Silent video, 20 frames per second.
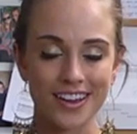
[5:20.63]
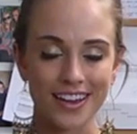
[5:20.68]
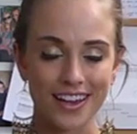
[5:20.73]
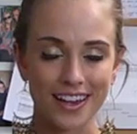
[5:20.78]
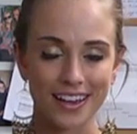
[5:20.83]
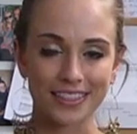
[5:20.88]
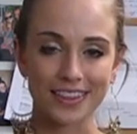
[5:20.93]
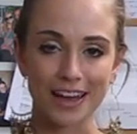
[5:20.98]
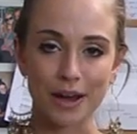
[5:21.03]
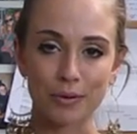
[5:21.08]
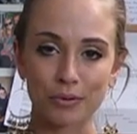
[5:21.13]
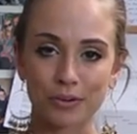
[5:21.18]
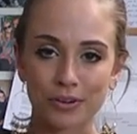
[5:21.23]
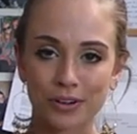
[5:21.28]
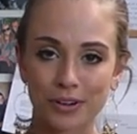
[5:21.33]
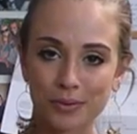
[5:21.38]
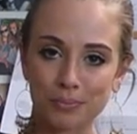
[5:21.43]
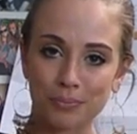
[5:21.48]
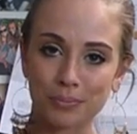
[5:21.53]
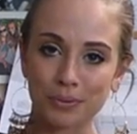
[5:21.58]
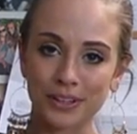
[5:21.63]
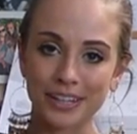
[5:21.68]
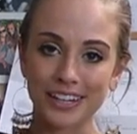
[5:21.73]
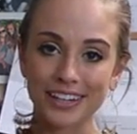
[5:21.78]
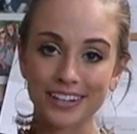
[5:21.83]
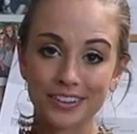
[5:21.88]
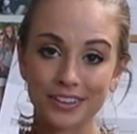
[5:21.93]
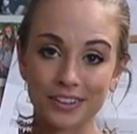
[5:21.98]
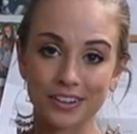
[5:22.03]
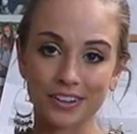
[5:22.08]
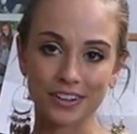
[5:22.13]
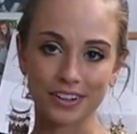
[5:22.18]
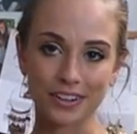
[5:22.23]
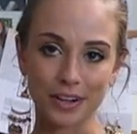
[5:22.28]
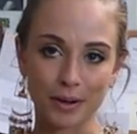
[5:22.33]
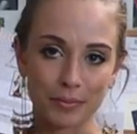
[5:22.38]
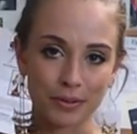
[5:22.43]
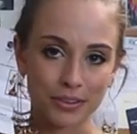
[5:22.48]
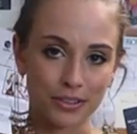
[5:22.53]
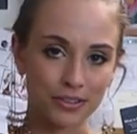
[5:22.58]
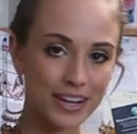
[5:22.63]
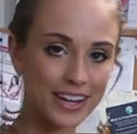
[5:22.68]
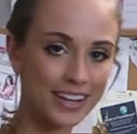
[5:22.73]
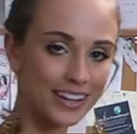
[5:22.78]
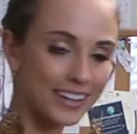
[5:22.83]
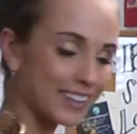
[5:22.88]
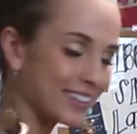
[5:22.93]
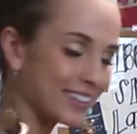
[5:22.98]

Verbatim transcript: And that will complete look number three.